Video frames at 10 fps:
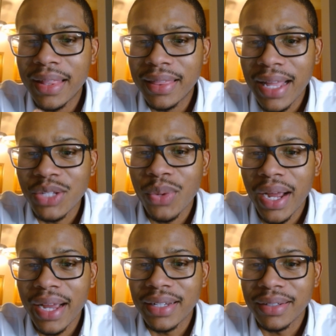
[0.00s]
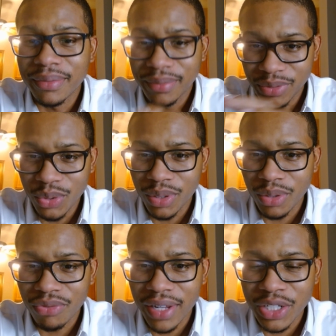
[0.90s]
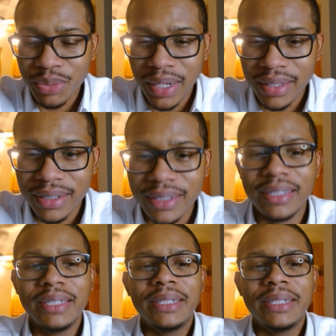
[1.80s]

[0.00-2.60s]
That's why I had to do a little flashback there.